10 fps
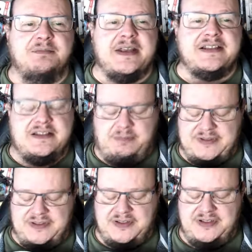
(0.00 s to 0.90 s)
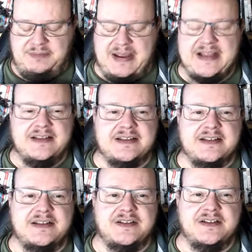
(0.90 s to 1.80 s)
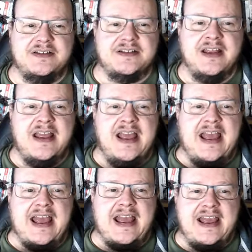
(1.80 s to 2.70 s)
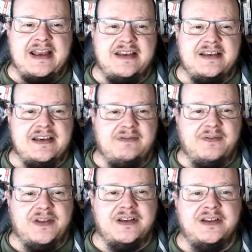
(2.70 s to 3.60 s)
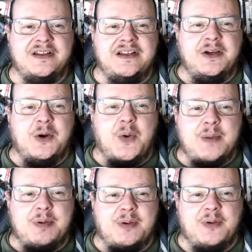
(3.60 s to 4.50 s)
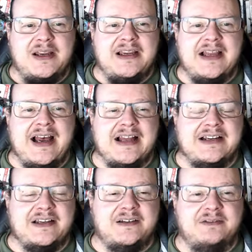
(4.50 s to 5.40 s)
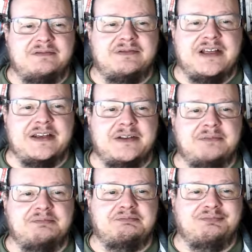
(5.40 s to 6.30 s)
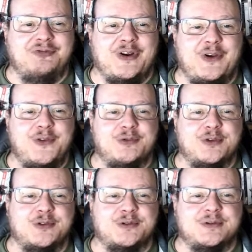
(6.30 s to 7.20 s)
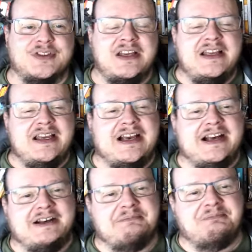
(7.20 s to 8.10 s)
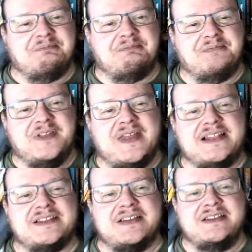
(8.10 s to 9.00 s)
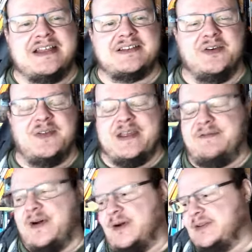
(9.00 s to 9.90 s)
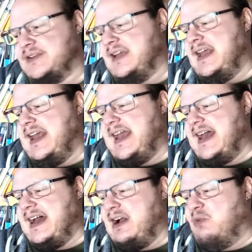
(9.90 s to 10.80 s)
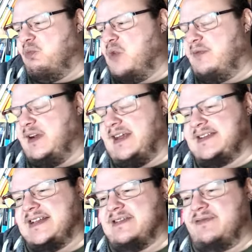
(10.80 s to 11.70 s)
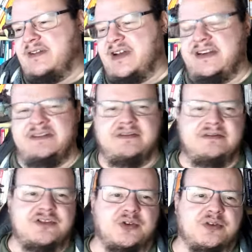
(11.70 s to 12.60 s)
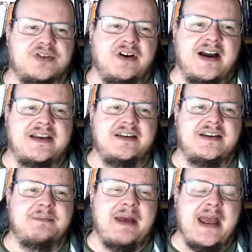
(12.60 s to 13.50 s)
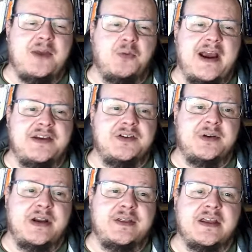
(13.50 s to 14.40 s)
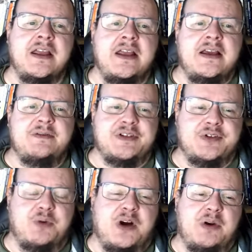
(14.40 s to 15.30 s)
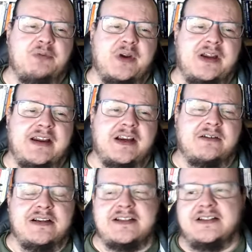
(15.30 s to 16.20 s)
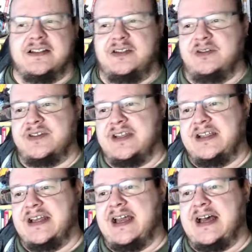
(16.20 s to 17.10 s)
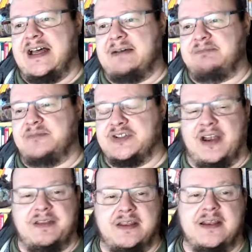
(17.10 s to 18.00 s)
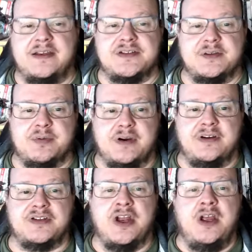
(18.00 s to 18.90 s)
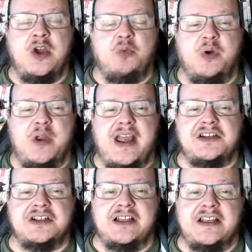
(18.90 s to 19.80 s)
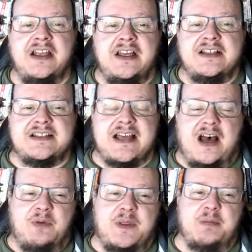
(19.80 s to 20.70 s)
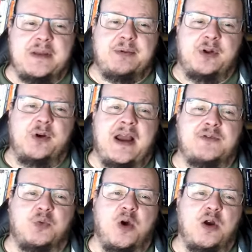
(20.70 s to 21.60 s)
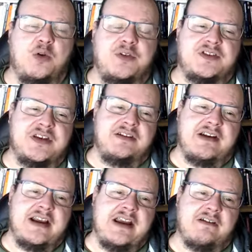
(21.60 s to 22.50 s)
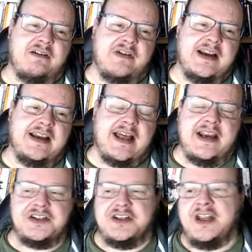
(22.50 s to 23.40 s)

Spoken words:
positioned to make these decisions. And if the hoi polloi aren't going to, follow the rules, then that's not their fault. We've realised that's a very short-sighted and a bad way to do anything, which is why we're increasingly using design thinking as an approach, where we actually start with the people who have to work with an area of regulation.